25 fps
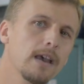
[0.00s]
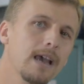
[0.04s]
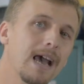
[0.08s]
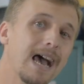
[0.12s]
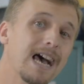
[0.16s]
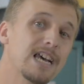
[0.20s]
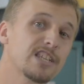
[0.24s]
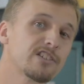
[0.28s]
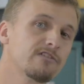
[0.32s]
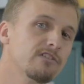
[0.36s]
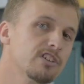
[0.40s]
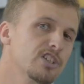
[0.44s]

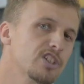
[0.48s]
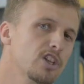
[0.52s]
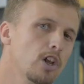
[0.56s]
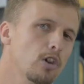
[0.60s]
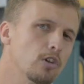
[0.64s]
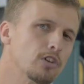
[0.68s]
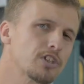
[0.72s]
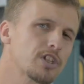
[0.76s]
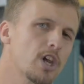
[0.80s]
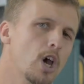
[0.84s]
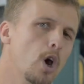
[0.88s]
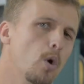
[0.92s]
As a
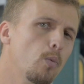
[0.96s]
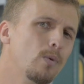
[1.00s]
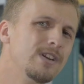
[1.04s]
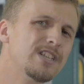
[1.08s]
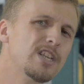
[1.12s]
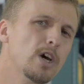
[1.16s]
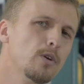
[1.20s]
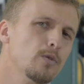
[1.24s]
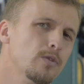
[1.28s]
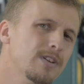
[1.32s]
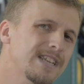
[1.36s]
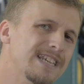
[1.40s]
result, we
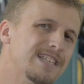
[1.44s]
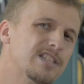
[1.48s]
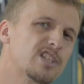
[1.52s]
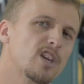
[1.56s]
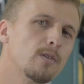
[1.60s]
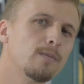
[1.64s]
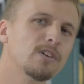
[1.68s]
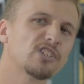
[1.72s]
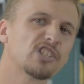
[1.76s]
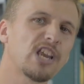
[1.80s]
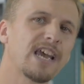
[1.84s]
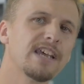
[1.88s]
don't need so
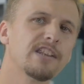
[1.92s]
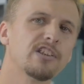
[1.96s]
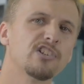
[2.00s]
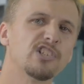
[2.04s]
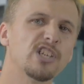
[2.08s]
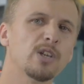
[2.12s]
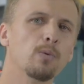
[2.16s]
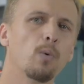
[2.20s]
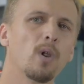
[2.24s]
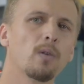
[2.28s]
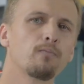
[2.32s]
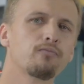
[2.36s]
much
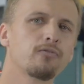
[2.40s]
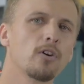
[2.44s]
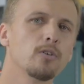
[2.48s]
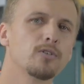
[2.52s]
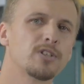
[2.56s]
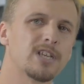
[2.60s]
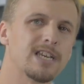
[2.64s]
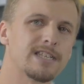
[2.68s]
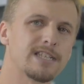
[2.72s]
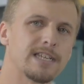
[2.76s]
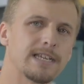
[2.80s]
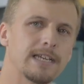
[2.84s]
energy while
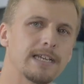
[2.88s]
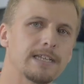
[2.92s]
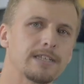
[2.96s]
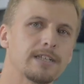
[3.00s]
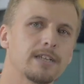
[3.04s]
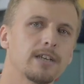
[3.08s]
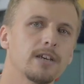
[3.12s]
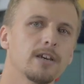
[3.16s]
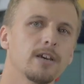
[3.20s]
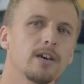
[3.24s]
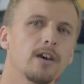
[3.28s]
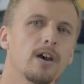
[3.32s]
processing it.
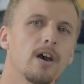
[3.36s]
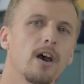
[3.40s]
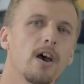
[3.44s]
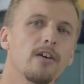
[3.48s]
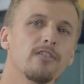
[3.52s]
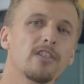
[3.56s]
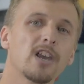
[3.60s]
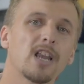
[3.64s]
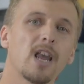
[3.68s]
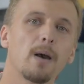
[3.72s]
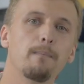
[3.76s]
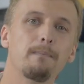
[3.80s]

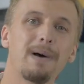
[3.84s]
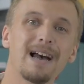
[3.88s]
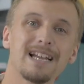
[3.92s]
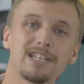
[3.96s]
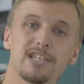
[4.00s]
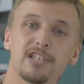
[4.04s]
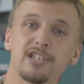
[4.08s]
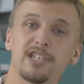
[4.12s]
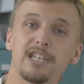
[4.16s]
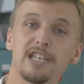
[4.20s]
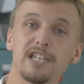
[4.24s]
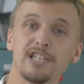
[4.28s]
The
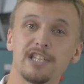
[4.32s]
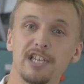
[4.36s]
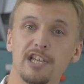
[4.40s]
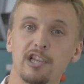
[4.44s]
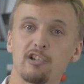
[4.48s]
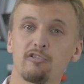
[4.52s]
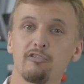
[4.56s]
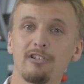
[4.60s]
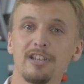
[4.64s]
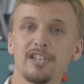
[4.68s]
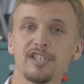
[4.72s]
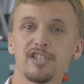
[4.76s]
capacity is
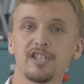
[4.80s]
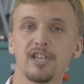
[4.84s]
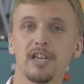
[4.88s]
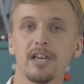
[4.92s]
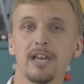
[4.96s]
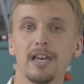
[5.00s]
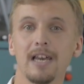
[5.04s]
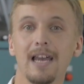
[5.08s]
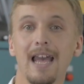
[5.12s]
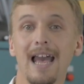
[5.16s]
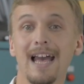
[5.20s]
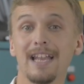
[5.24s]
increased
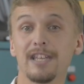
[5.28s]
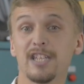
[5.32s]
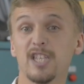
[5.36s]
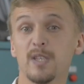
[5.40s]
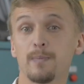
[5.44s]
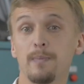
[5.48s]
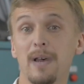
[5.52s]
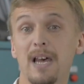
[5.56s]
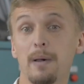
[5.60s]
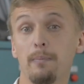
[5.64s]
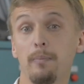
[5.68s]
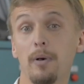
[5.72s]
and
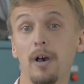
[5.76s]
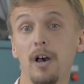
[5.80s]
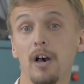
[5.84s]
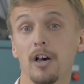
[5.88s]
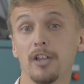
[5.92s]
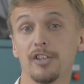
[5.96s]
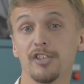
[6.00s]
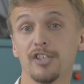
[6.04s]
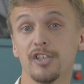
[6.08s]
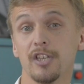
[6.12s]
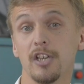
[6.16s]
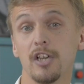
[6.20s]
spare
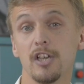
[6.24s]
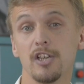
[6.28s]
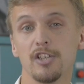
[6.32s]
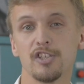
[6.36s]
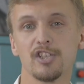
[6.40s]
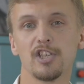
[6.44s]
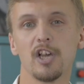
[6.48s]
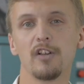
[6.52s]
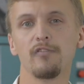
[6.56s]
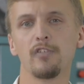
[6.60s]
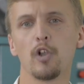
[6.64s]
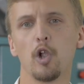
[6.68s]
parts
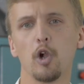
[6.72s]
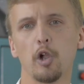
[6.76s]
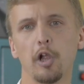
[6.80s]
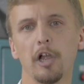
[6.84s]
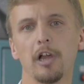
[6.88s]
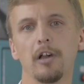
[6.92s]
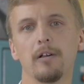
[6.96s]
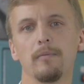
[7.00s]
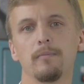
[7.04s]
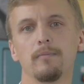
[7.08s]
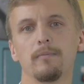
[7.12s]
serve longer.